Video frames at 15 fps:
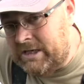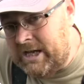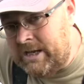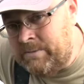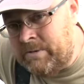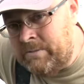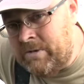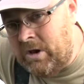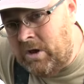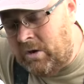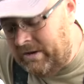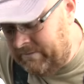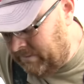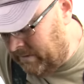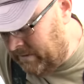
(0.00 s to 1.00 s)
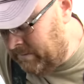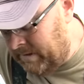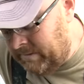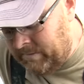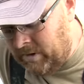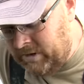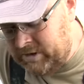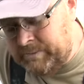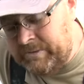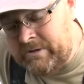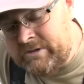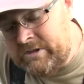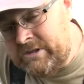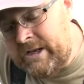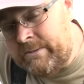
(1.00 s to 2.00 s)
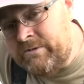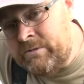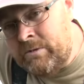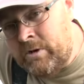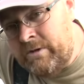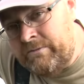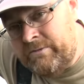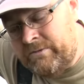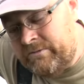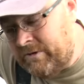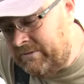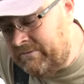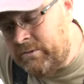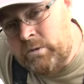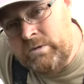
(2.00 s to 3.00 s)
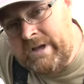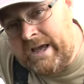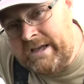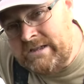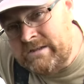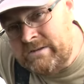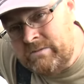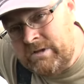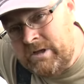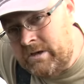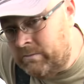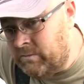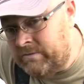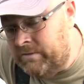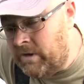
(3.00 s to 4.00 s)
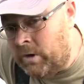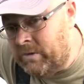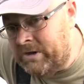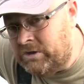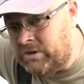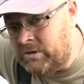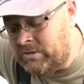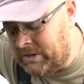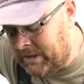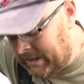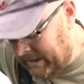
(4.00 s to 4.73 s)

keep them alive. I mean, in my experience, it's kept them alive for 3 or 4 days with no issues.